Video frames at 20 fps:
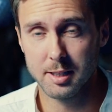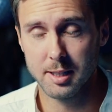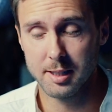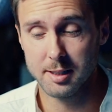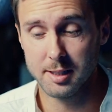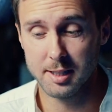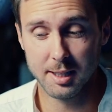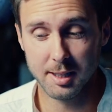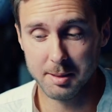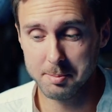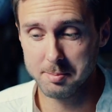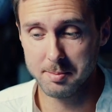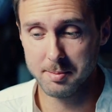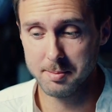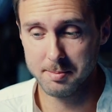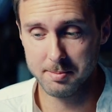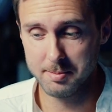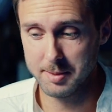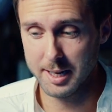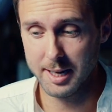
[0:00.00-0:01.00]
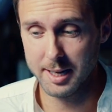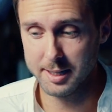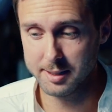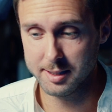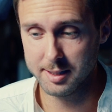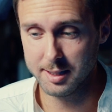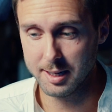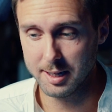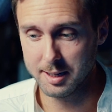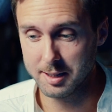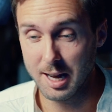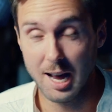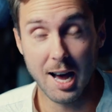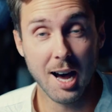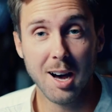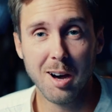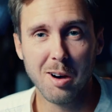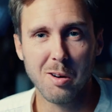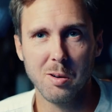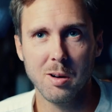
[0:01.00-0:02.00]
And then I'm asking like,
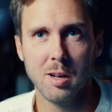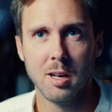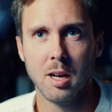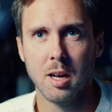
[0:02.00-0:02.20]
how?